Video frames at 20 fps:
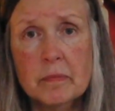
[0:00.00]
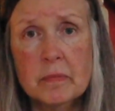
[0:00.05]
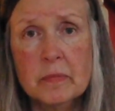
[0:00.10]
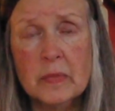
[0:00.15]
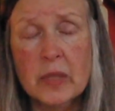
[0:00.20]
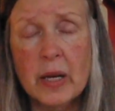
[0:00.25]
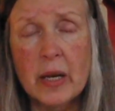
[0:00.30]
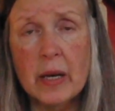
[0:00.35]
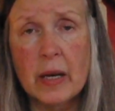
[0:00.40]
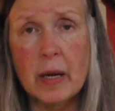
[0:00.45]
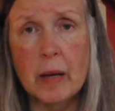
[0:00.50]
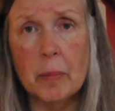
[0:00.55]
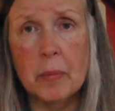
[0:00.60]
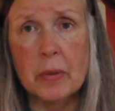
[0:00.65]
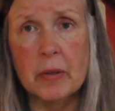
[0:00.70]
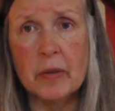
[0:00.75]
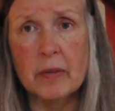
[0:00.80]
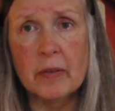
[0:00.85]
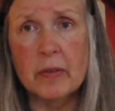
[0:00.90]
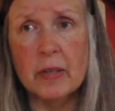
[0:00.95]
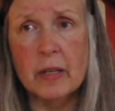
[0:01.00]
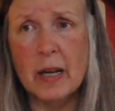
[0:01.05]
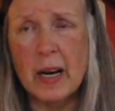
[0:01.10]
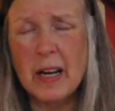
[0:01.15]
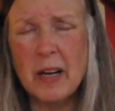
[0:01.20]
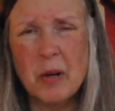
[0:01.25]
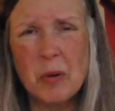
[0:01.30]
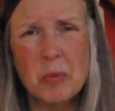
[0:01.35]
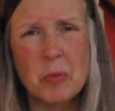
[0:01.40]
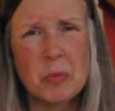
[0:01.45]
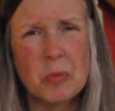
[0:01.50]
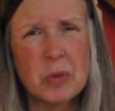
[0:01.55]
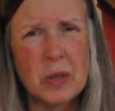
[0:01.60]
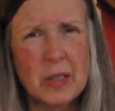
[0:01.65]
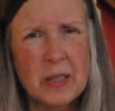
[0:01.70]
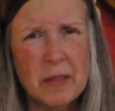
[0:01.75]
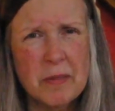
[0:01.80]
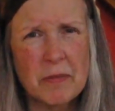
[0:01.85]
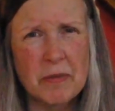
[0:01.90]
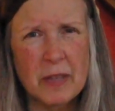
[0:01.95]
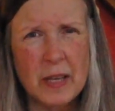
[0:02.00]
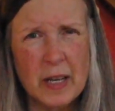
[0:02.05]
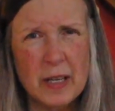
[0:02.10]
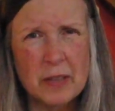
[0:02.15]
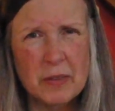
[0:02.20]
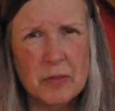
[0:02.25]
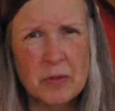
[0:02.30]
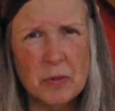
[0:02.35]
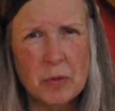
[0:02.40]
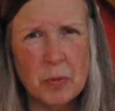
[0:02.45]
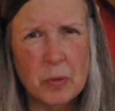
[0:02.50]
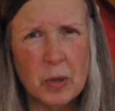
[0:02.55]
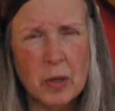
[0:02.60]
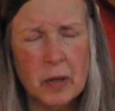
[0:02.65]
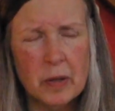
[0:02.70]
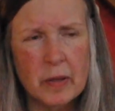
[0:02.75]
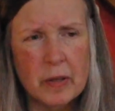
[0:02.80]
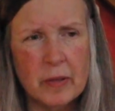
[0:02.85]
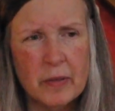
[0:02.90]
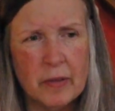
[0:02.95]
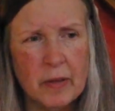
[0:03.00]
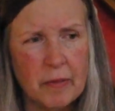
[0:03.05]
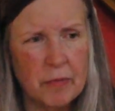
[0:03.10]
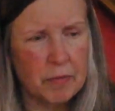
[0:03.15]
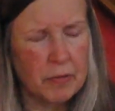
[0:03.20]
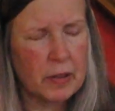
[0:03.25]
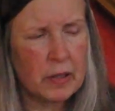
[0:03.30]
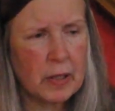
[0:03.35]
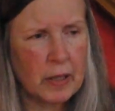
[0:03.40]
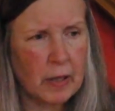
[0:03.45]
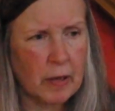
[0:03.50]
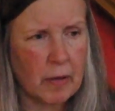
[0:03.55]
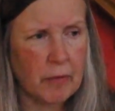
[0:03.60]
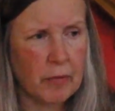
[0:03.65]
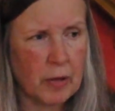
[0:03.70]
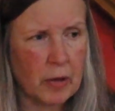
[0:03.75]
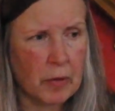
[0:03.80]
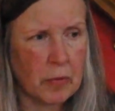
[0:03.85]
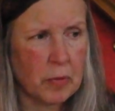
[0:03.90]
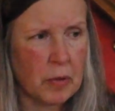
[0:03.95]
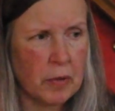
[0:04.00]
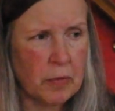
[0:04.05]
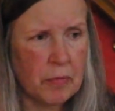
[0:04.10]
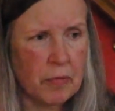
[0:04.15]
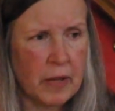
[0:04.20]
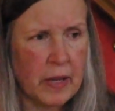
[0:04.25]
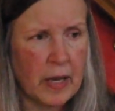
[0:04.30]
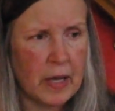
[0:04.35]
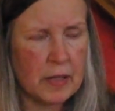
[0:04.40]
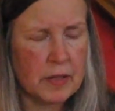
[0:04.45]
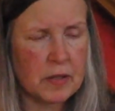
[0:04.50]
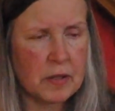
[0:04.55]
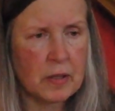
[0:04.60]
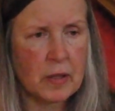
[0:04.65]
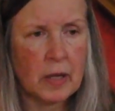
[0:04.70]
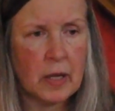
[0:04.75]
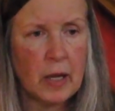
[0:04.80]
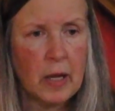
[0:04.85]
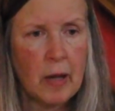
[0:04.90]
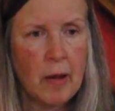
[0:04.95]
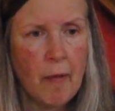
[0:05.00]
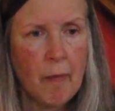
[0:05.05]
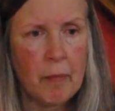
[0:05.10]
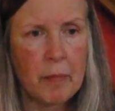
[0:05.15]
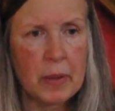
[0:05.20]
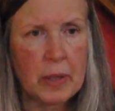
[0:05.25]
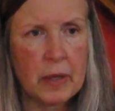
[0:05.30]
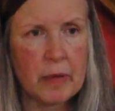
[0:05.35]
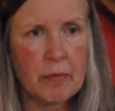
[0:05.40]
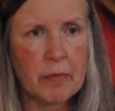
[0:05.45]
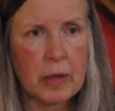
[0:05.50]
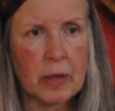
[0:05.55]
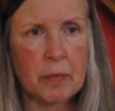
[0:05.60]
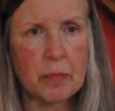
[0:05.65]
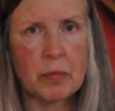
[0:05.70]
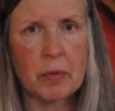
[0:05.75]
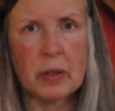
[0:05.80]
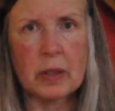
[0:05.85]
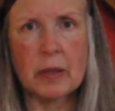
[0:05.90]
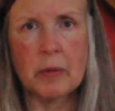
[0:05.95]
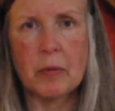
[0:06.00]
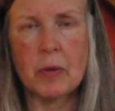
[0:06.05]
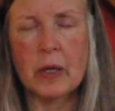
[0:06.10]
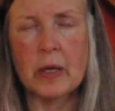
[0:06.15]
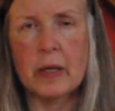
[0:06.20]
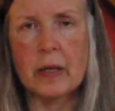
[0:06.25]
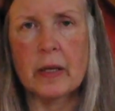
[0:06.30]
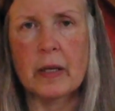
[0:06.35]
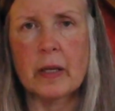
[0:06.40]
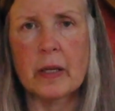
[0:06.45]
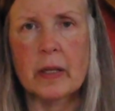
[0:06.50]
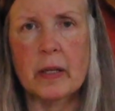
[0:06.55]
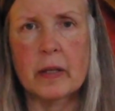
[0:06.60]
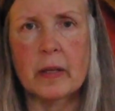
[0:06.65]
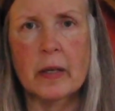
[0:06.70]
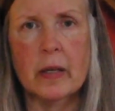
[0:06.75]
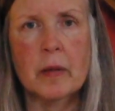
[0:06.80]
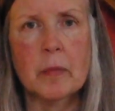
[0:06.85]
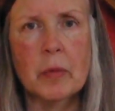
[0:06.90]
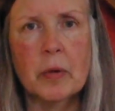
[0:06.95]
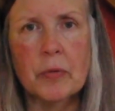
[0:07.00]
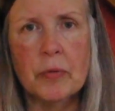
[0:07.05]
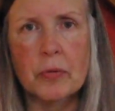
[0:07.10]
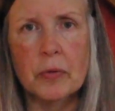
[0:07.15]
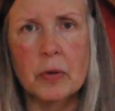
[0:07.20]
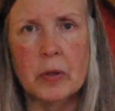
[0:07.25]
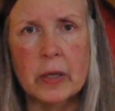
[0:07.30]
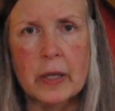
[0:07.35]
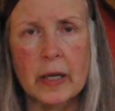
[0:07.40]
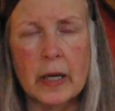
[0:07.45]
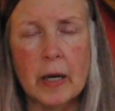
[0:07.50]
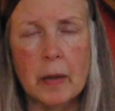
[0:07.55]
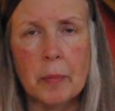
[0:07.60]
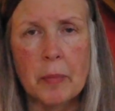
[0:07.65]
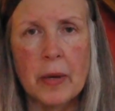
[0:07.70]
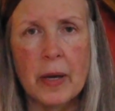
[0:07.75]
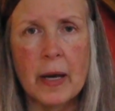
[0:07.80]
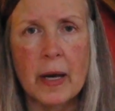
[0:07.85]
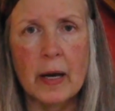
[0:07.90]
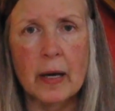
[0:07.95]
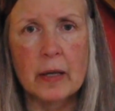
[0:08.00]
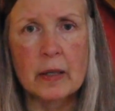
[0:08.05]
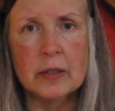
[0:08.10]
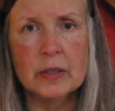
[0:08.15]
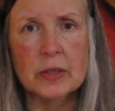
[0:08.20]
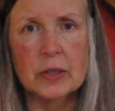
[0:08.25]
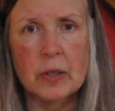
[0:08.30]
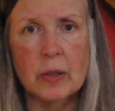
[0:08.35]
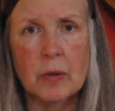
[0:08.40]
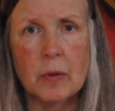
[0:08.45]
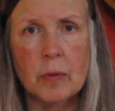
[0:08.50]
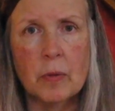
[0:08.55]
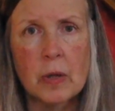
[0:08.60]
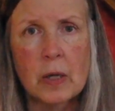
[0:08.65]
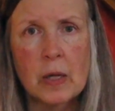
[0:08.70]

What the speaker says: that happens. Did I go really fast through all this? I feel like I've gone real fast, but I really wanted to get it done before he got back, so,